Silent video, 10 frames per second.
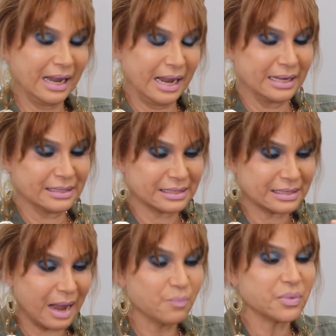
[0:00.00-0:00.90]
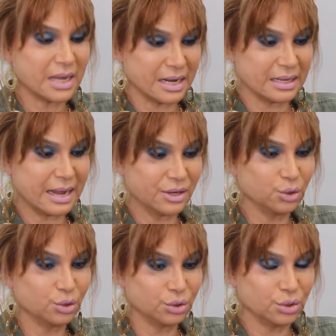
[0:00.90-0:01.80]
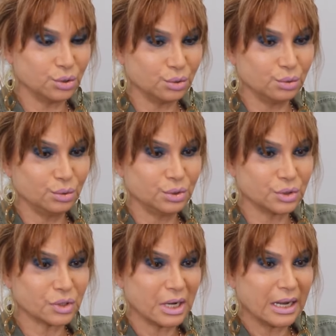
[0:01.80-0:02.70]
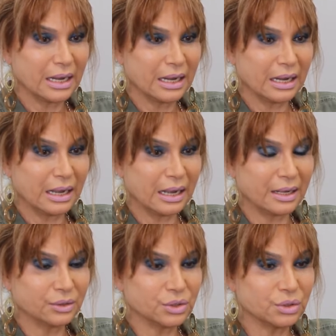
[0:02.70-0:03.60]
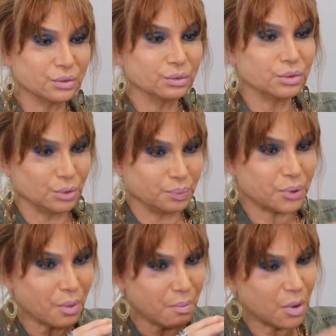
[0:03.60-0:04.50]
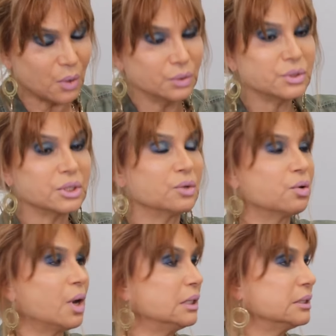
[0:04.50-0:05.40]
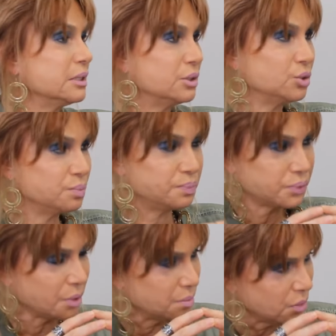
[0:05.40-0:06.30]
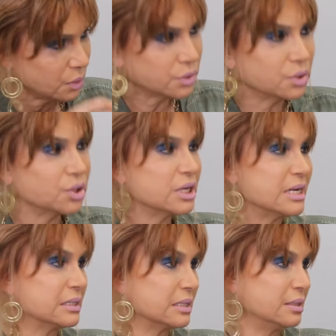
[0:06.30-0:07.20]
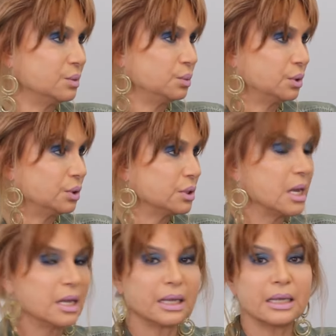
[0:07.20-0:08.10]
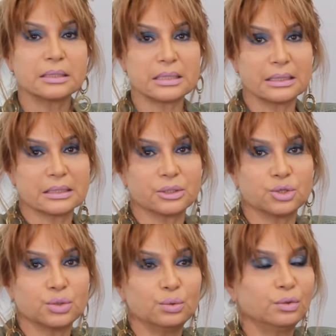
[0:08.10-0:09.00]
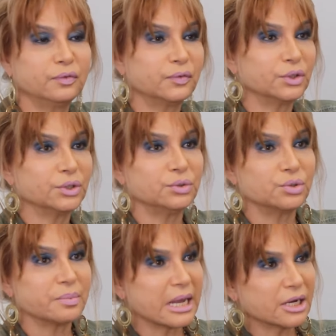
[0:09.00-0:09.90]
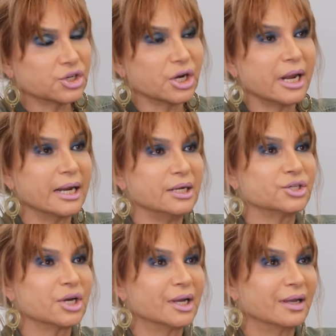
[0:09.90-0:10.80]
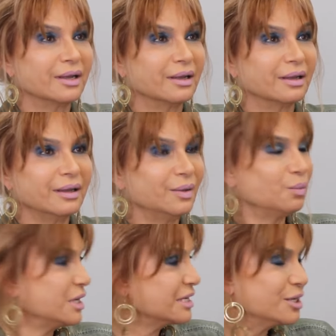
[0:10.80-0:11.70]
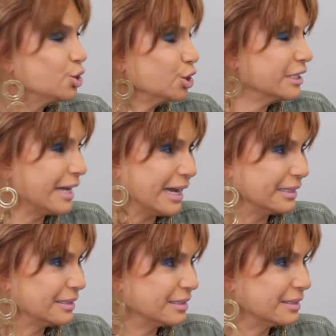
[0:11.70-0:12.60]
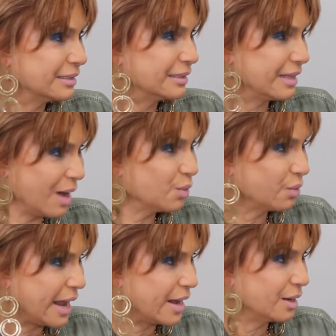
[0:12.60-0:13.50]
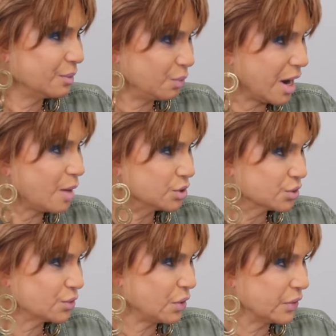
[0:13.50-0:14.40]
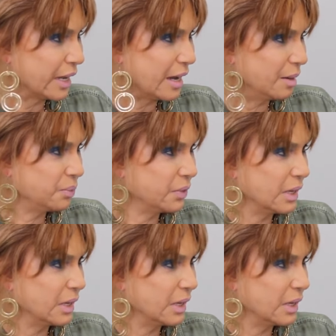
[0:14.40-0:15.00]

it's something that you could use to promote equality, to promote goodness in the world. It's a tool for you to make change. It wasn't looked at that way when I was growing up.